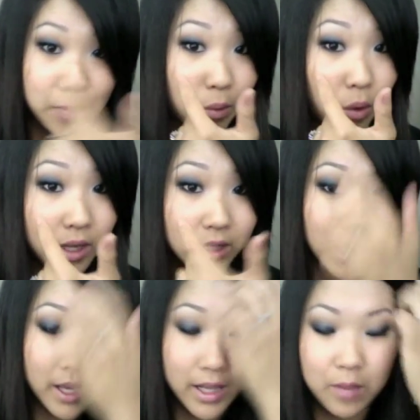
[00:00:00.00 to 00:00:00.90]

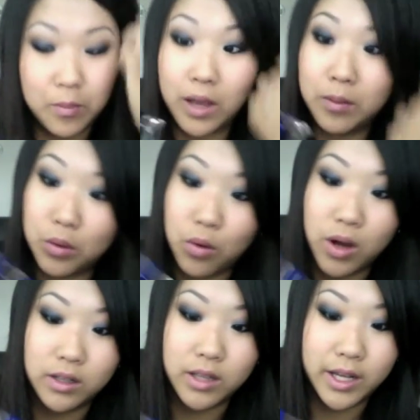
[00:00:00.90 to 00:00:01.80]
waterline and my upper
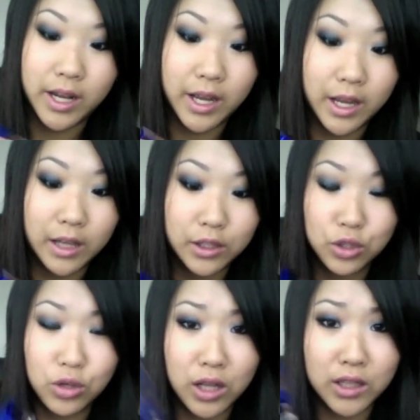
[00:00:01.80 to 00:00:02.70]
waterline, and I got 2
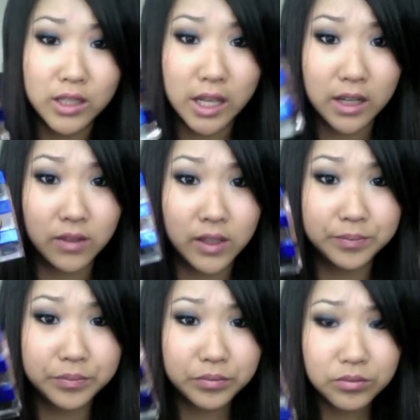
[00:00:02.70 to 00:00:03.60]
colors out of it.
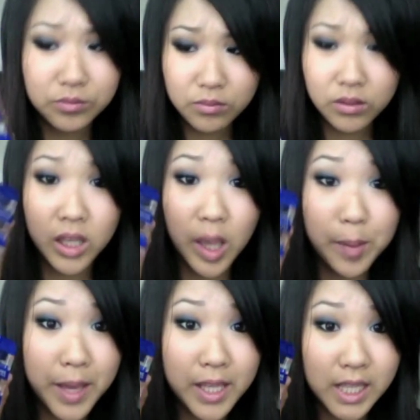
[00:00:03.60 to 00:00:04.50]

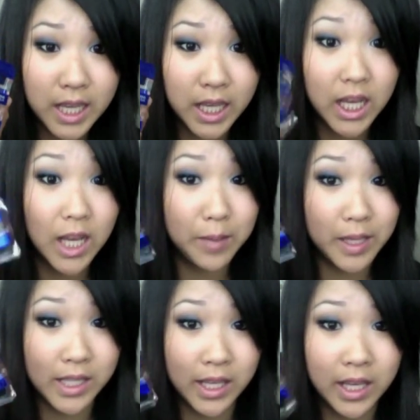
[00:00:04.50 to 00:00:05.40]
Amazing,
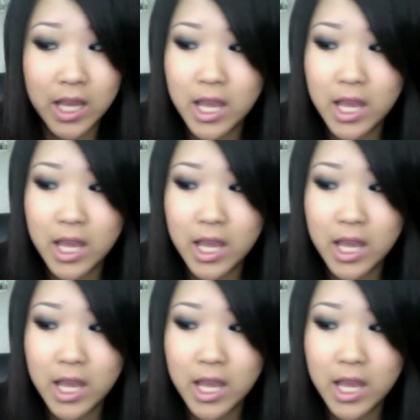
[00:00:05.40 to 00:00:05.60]
amazing.